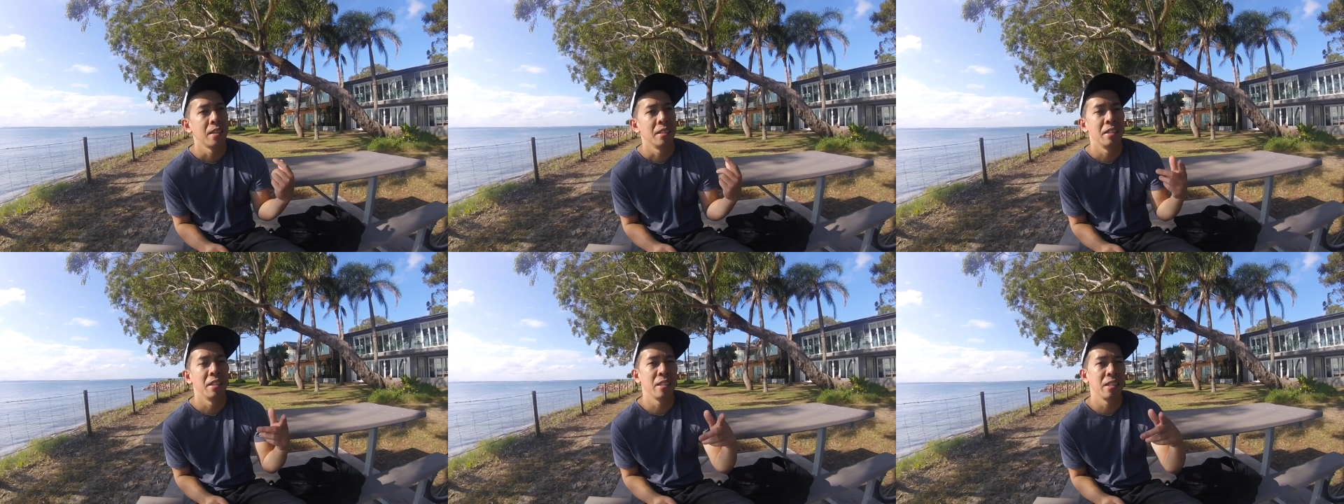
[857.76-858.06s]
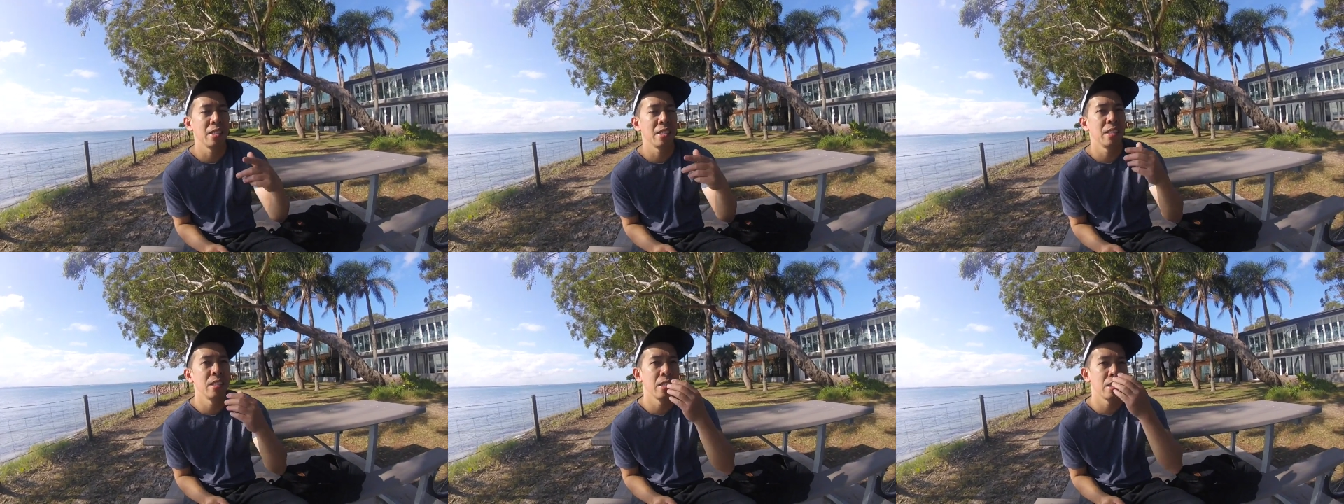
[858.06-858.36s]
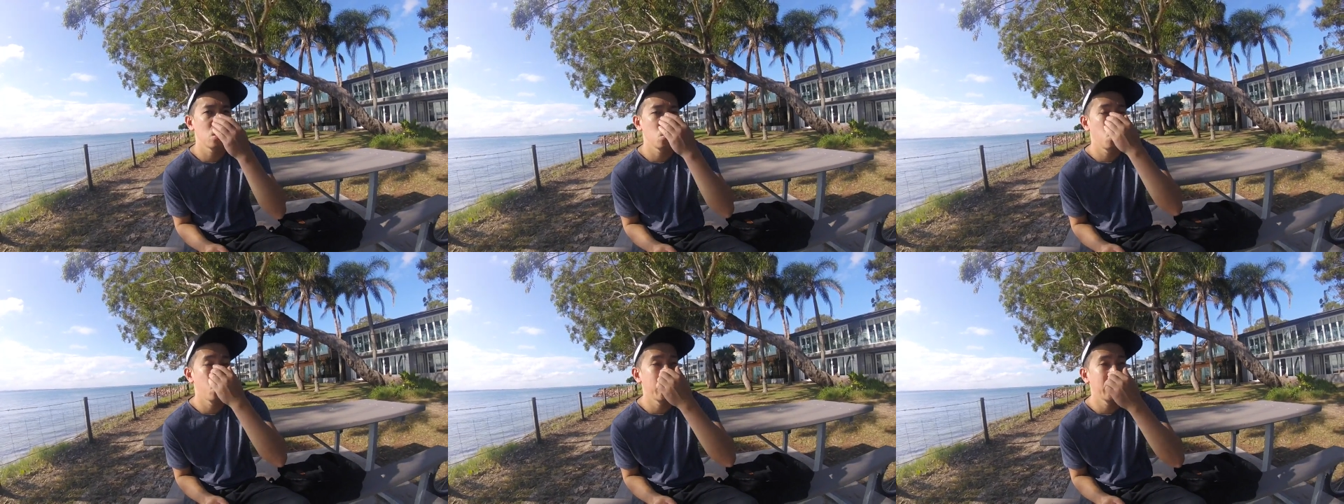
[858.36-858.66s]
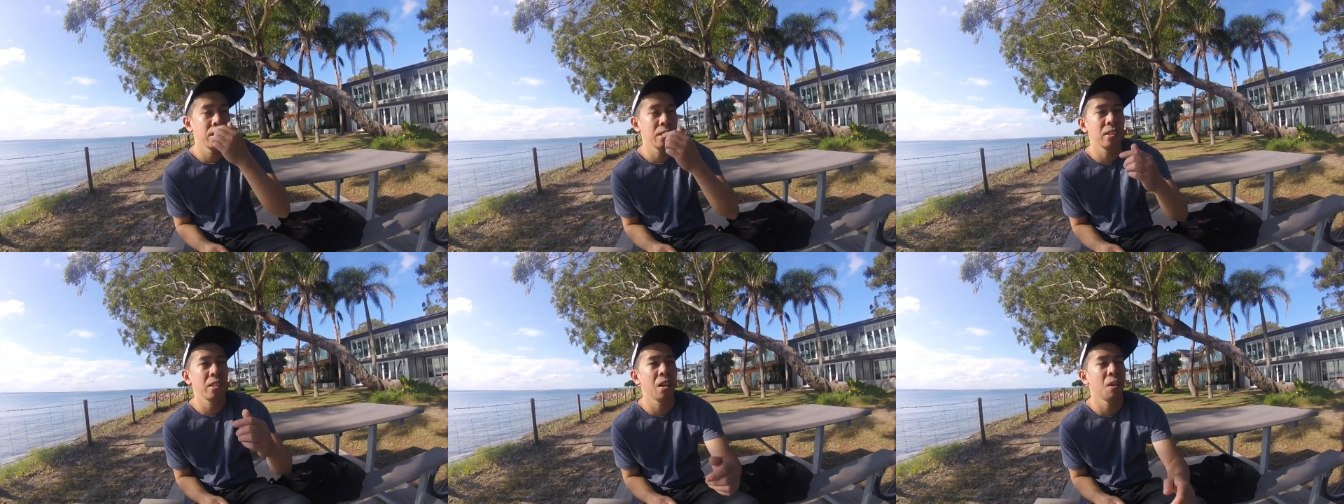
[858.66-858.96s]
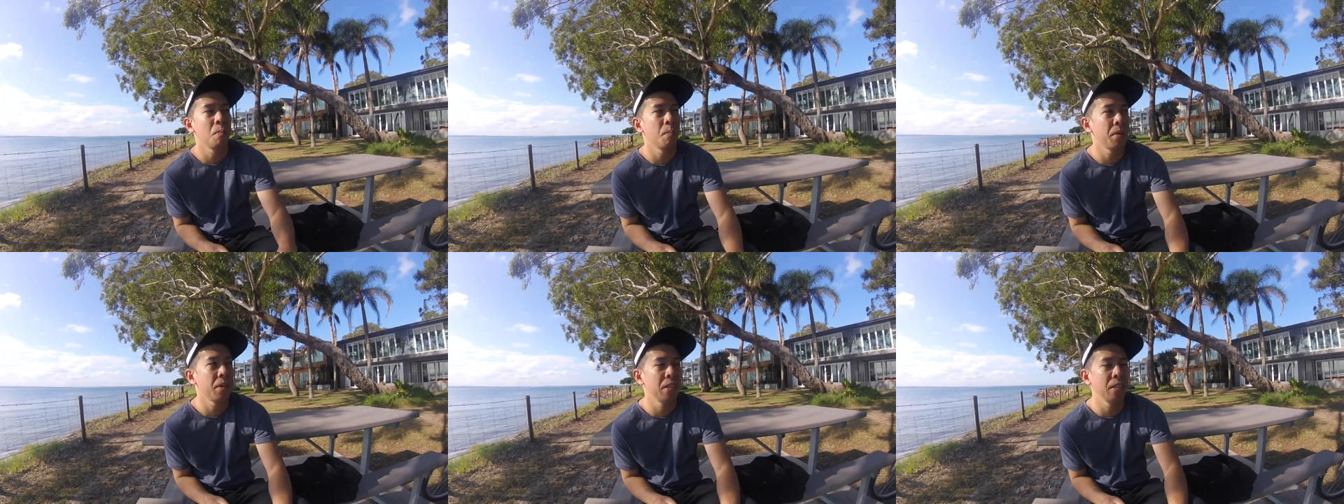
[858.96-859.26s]
there is just one
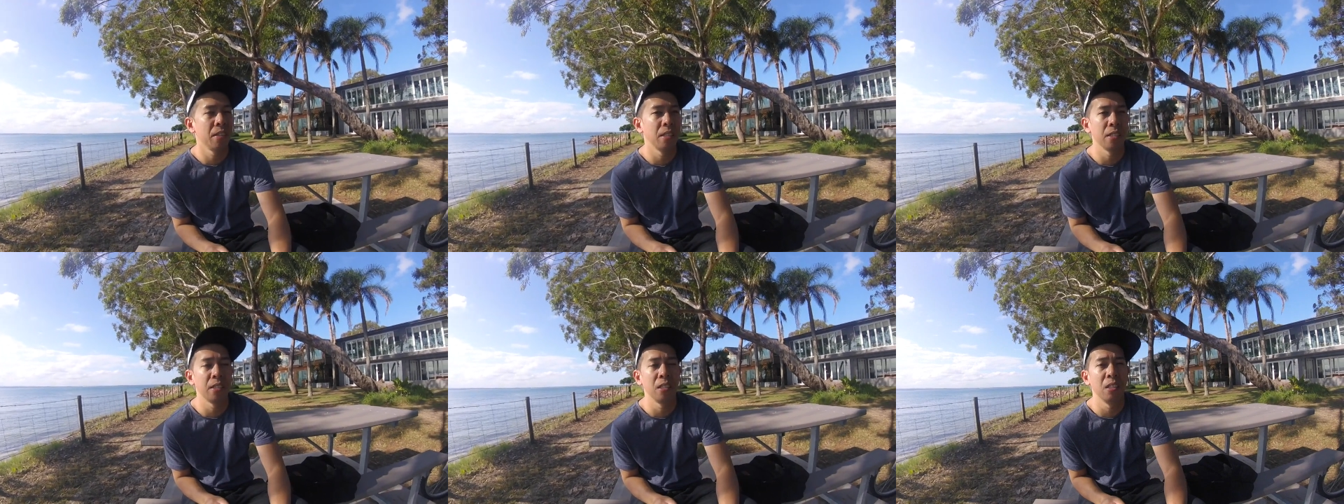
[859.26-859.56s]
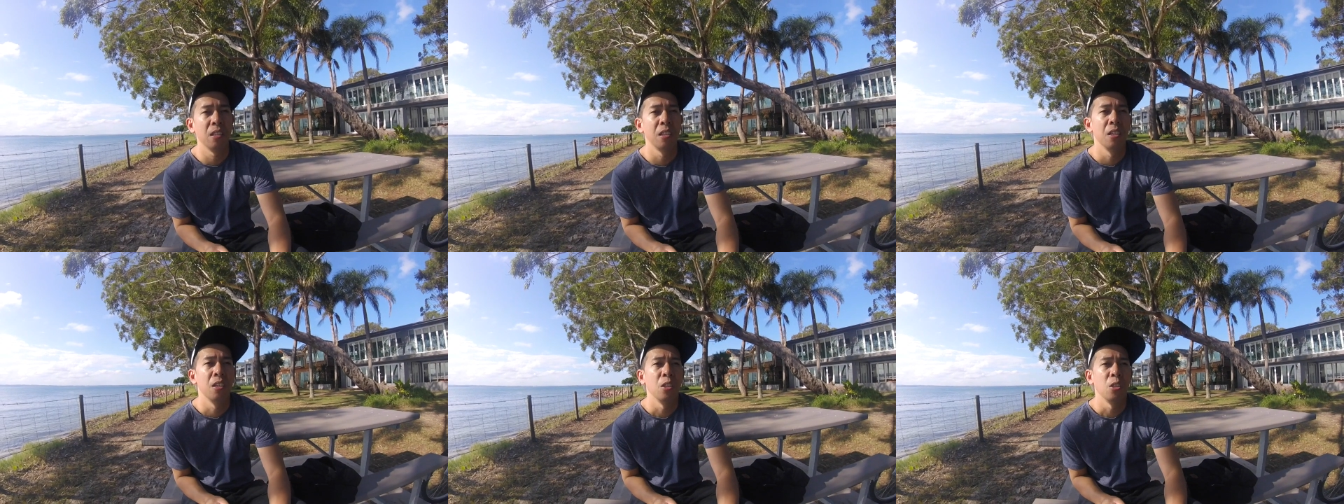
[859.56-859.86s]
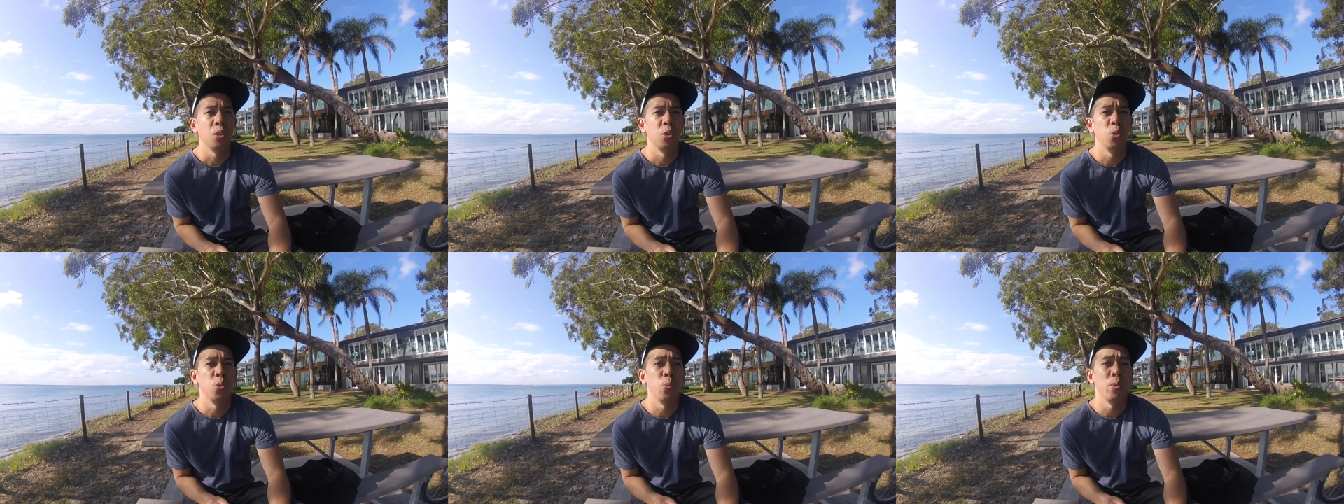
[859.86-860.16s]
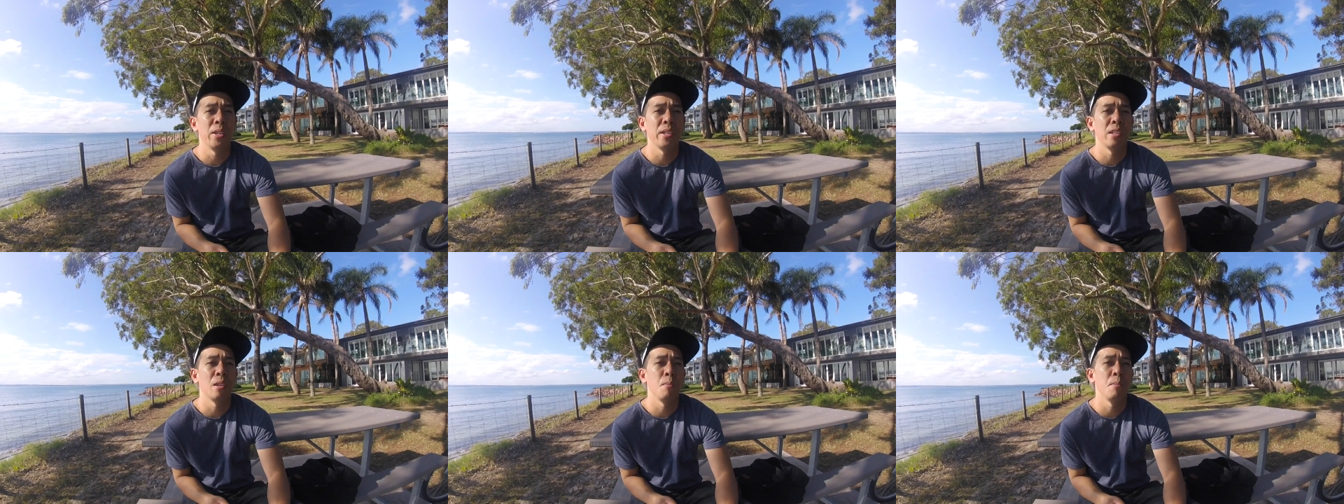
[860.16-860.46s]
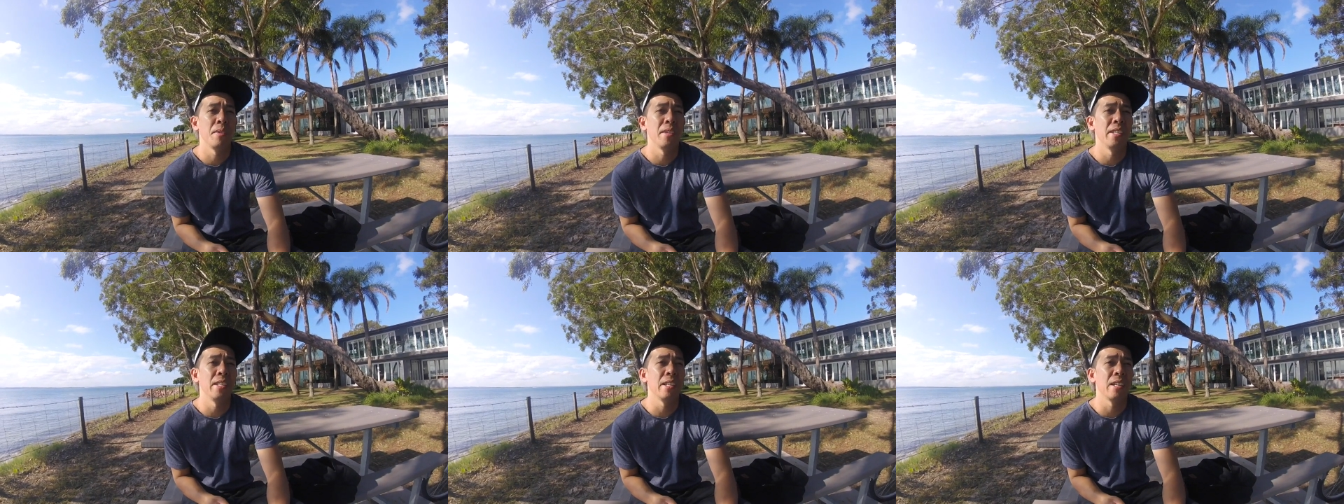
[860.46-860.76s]
company that doing the
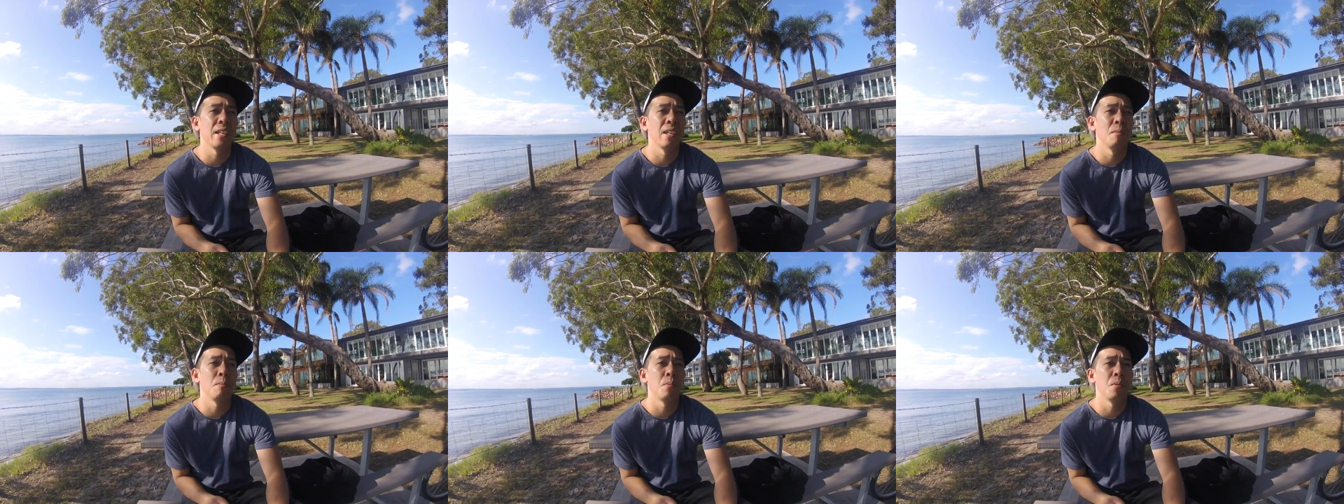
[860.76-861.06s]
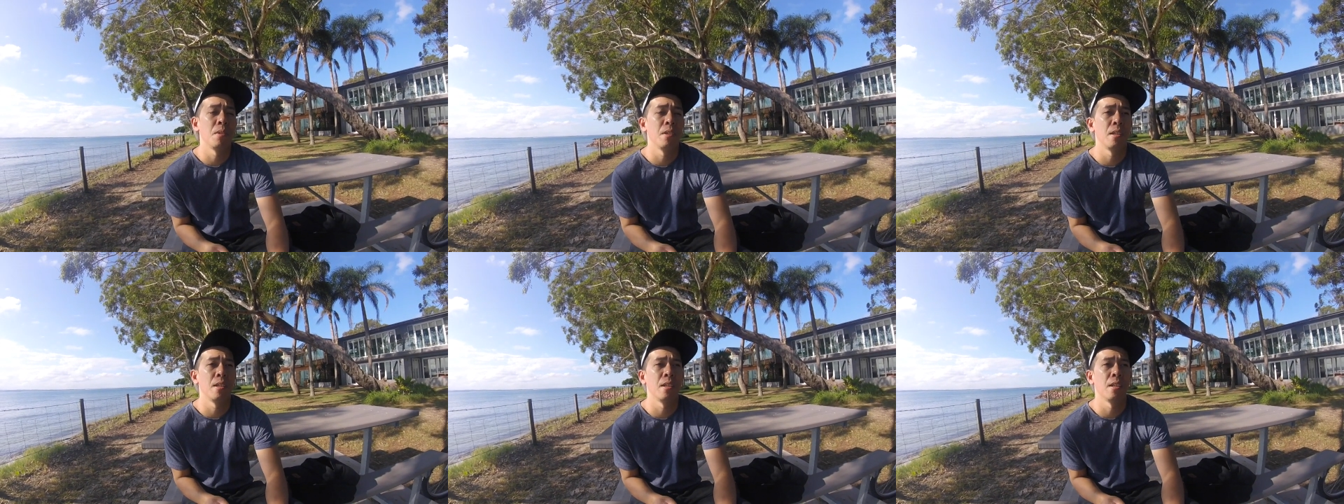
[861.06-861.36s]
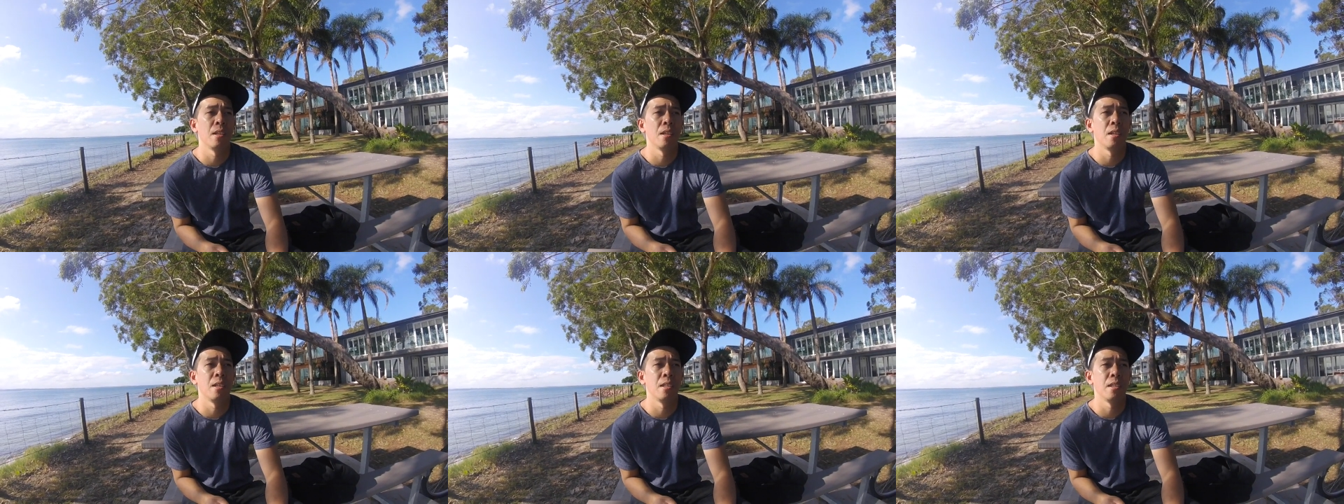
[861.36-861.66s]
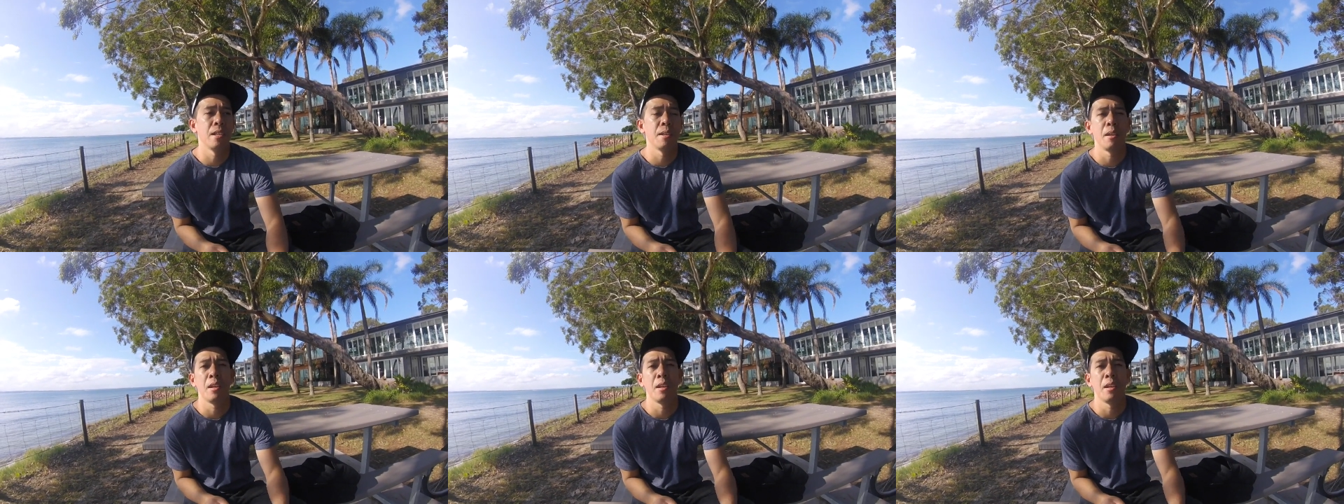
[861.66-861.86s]
medical for the